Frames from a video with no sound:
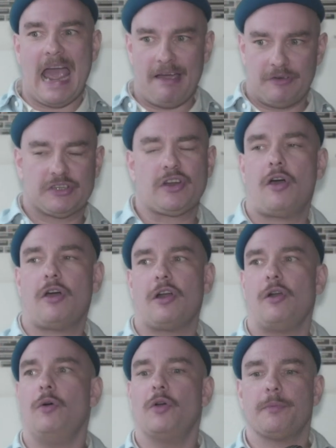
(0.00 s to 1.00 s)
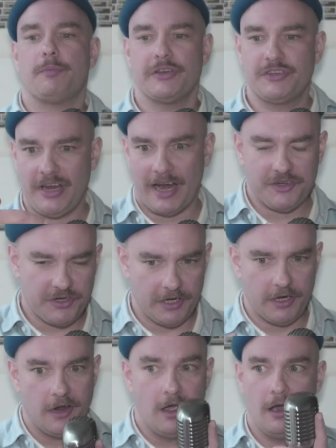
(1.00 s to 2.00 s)
avatar or the
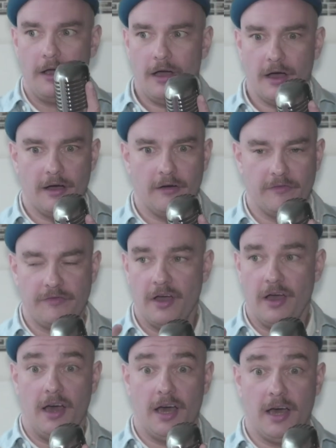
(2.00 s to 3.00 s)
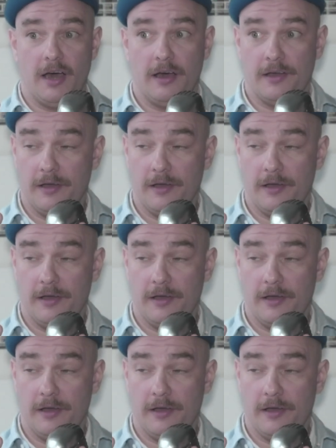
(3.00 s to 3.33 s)
projection of uh,